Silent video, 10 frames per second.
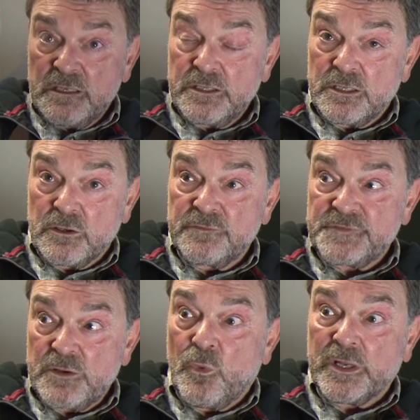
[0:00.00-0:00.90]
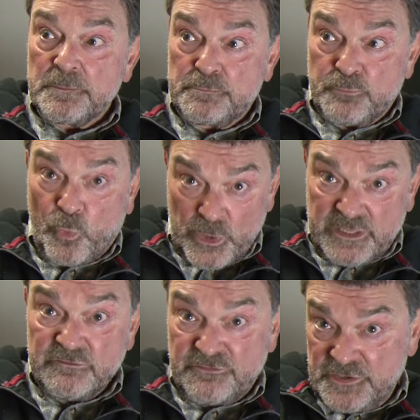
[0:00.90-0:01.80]
You know, if they want to work
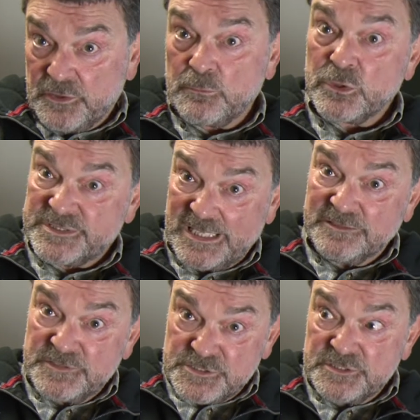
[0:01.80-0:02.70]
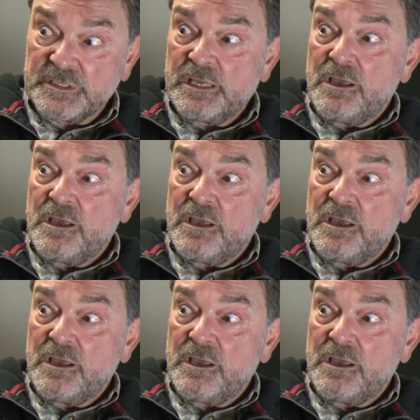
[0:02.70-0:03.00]
in film or television,